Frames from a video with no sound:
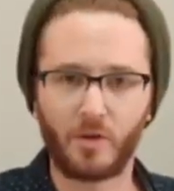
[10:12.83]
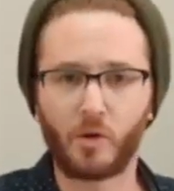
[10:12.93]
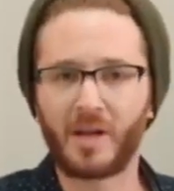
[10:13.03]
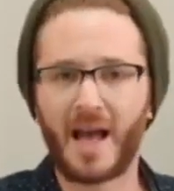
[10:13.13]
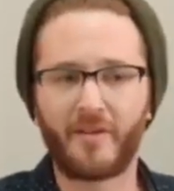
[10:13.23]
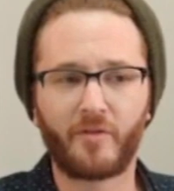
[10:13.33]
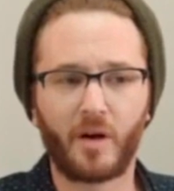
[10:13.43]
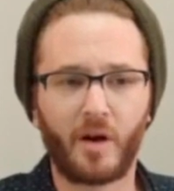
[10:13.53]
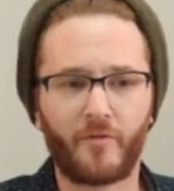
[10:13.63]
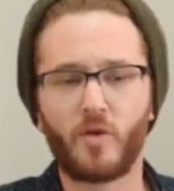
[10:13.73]
You only have
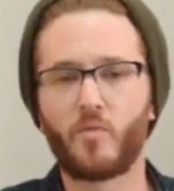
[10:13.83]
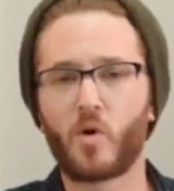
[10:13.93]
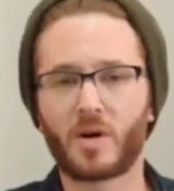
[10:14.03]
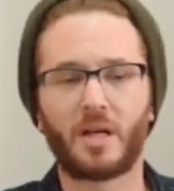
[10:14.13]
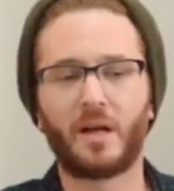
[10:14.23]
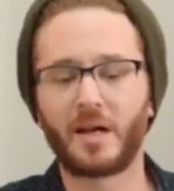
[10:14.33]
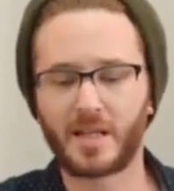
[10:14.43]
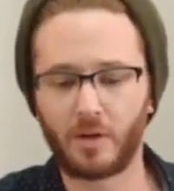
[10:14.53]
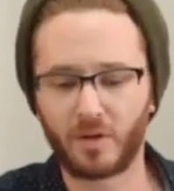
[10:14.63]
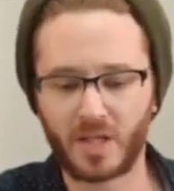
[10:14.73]
a few more
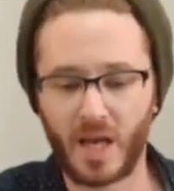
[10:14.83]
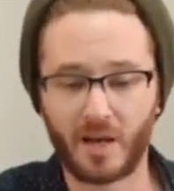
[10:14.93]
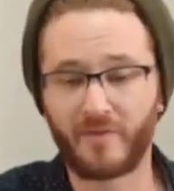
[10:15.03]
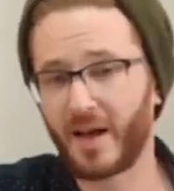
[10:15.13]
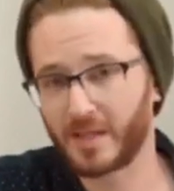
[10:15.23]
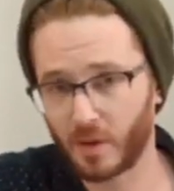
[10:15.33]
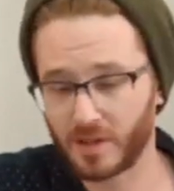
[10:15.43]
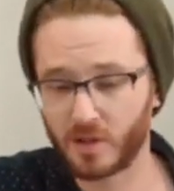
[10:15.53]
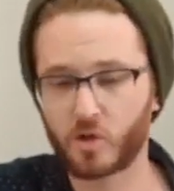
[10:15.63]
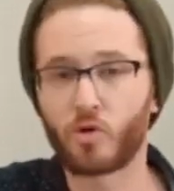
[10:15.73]
clients that you could take, if, as long
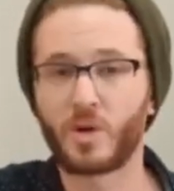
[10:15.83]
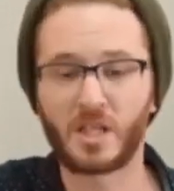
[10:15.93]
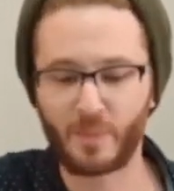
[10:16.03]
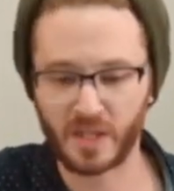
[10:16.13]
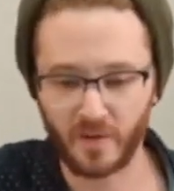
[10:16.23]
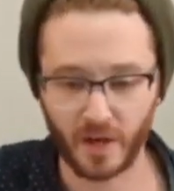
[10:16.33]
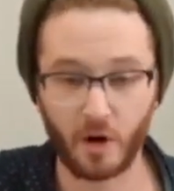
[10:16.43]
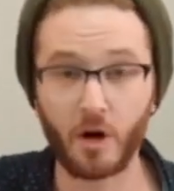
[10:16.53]
as it's true and specific.